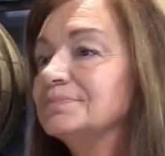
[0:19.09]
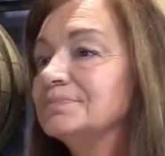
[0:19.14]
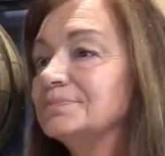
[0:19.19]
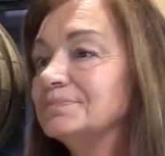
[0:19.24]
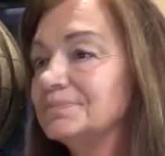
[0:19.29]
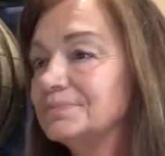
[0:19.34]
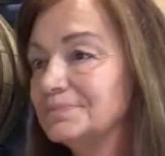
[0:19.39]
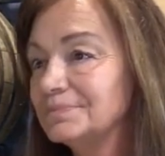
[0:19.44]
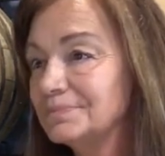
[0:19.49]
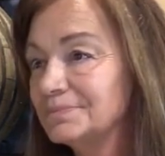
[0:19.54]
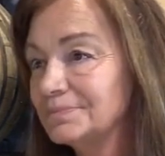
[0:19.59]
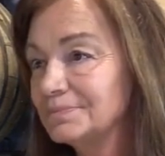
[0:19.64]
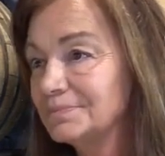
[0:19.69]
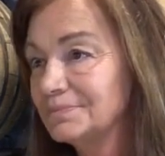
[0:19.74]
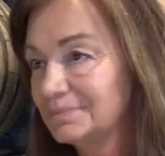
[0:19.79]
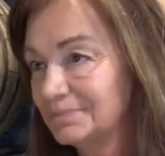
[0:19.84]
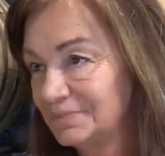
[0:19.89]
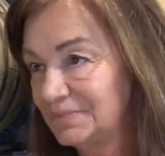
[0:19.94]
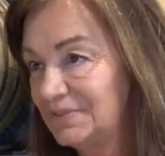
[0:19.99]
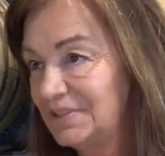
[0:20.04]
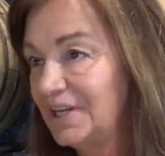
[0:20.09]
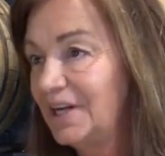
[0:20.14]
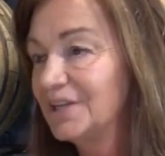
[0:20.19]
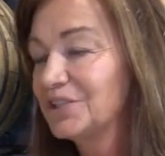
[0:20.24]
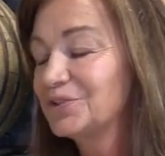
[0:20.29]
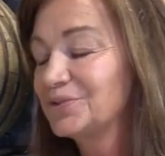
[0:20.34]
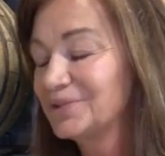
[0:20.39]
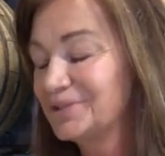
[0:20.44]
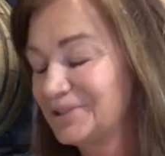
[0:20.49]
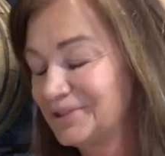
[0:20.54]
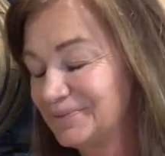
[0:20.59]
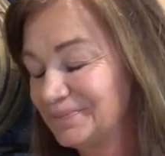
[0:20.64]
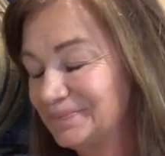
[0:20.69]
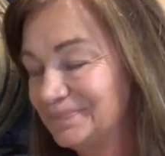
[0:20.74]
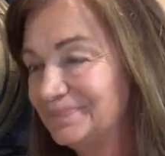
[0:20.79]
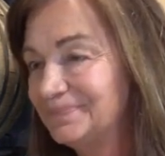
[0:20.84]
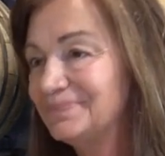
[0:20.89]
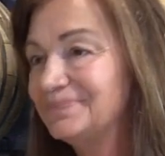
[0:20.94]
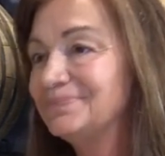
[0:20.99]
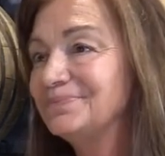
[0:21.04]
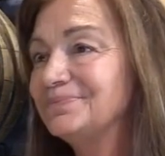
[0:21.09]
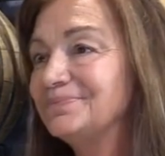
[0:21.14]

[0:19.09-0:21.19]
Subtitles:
and then winning Dash races,